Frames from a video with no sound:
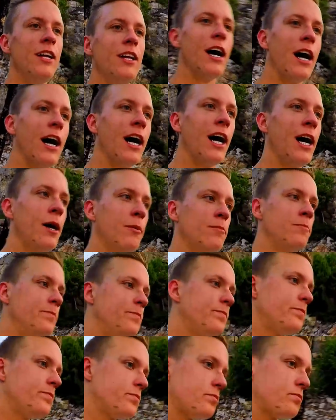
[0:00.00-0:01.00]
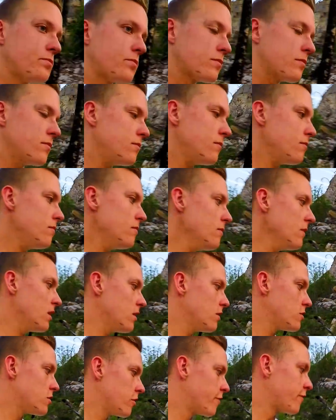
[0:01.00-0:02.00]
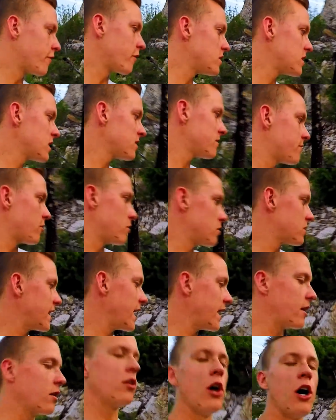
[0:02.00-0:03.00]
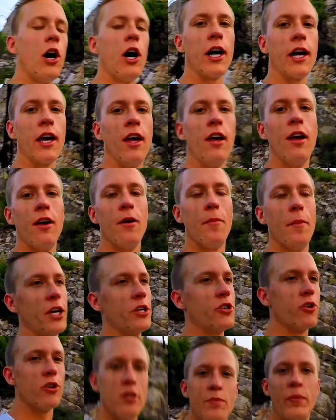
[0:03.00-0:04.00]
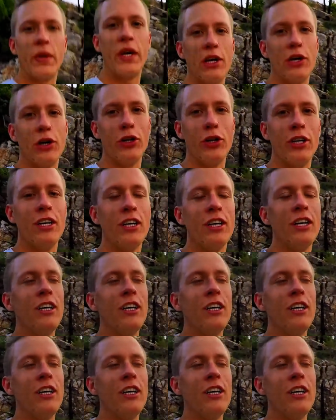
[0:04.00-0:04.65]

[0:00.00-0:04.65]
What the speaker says: So first things first, get your log, make sure it's peeled,